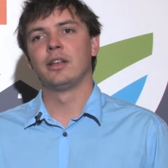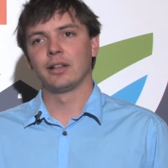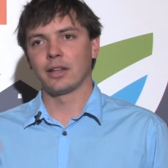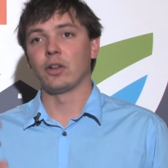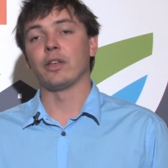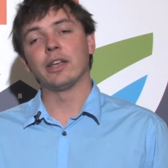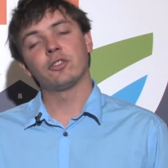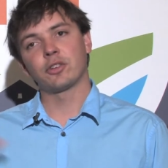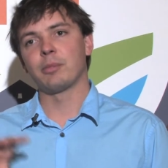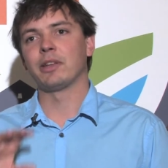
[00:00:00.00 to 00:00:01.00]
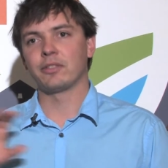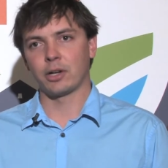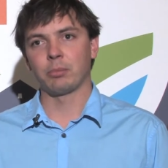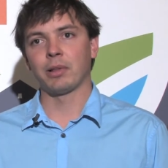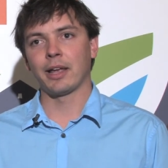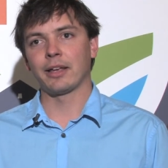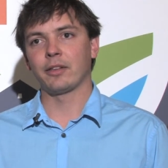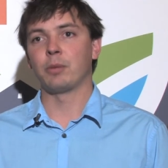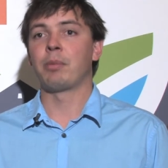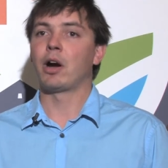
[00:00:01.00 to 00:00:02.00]
little instruments that are playing
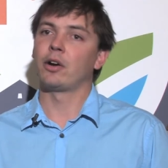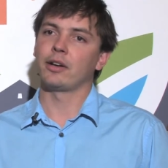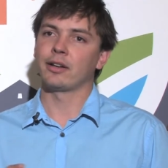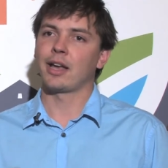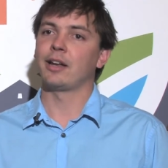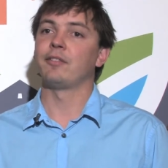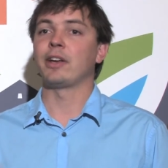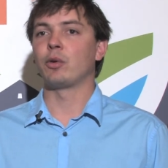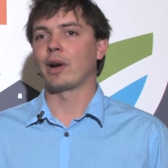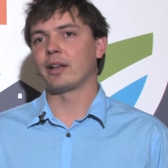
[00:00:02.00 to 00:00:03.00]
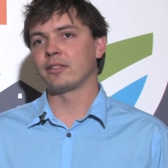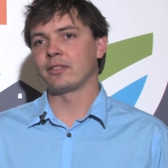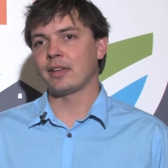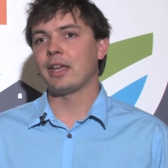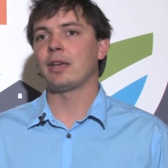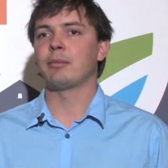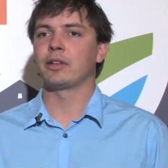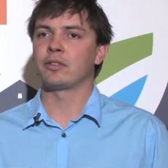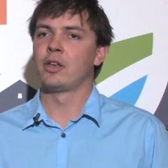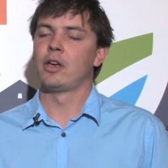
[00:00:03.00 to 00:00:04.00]
their part in kind of a grand scheme.
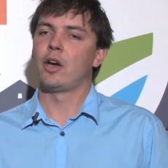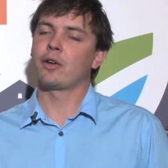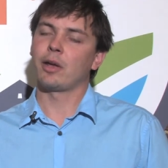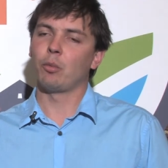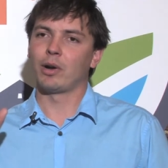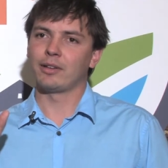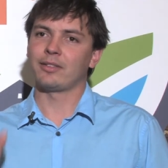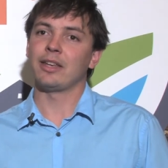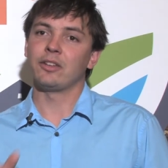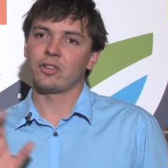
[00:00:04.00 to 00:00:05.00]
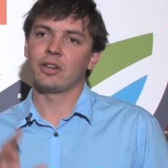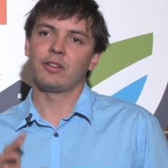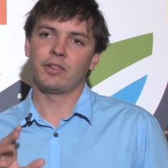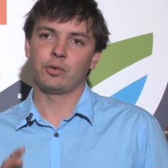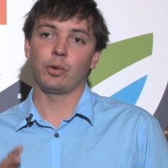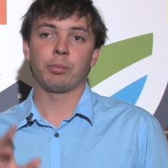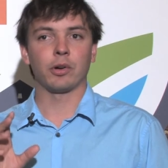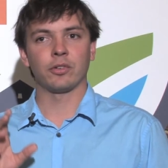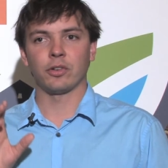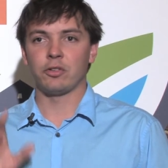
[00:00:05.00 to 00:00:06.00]
It's, okay, what is each individual
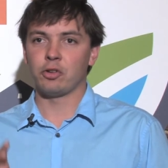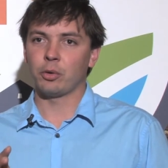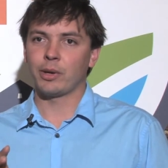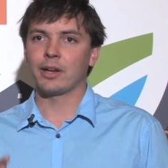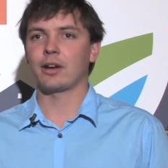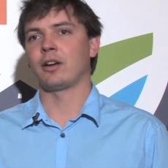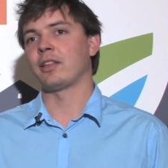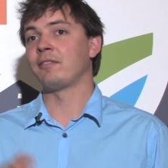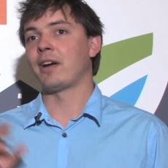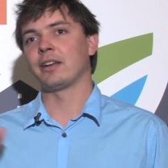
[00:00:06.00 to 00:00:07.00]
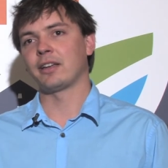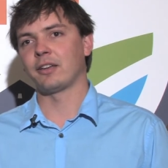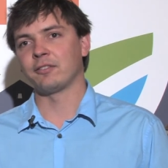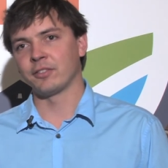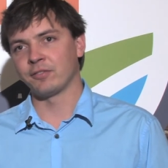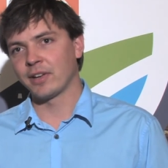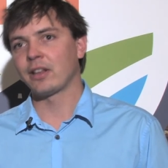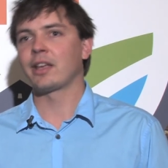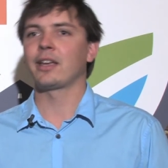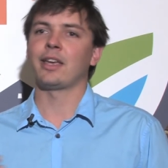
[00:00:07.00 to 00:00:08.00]
person doing? Are they finding it
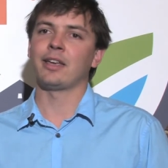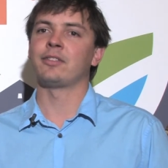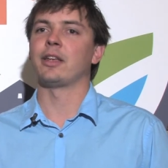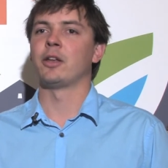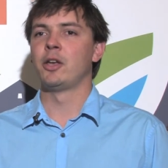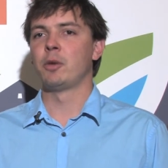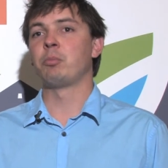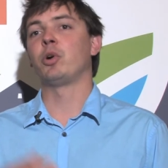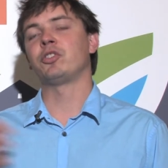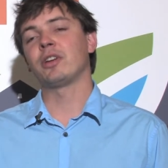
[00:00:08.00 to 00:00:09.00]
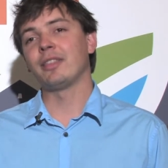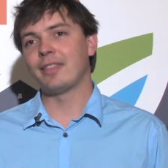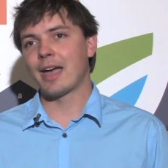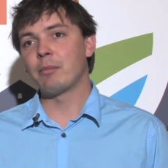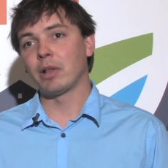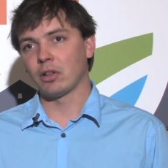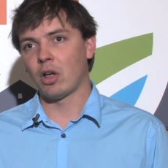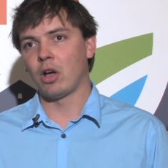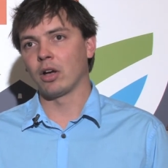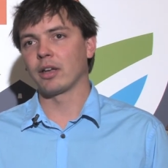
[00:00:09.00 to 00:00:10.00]
fulfilling? Is it pushing them
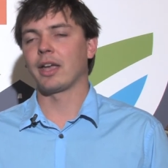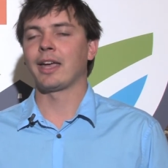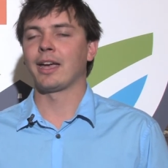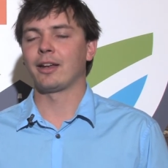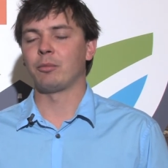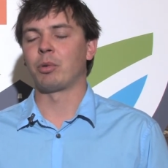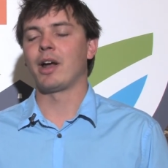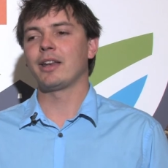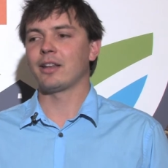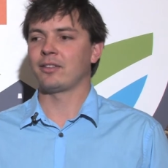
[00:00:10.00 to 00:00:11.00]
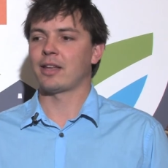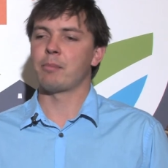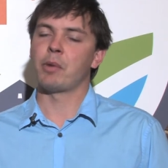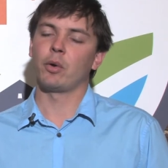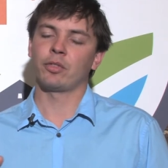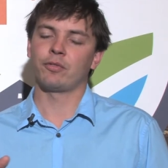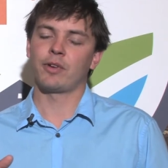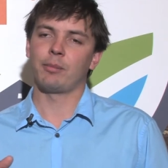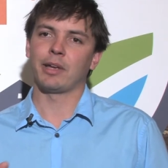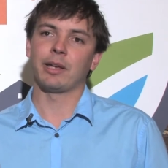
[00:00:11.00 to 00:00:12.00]
along? And Brian does that both
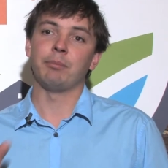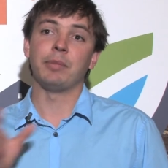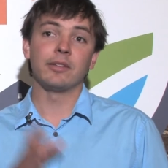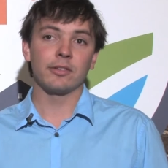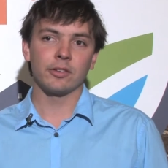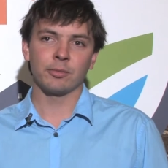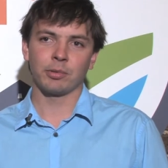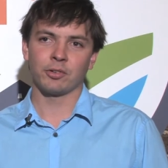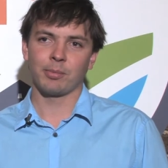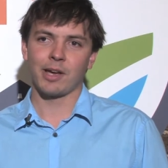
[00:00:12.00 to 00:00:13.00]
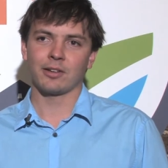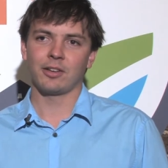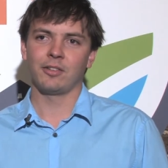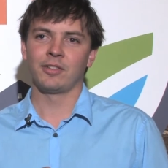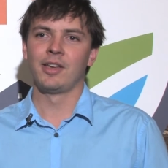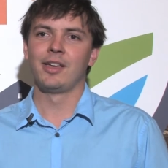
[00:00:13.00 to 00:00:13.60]
from a business perspective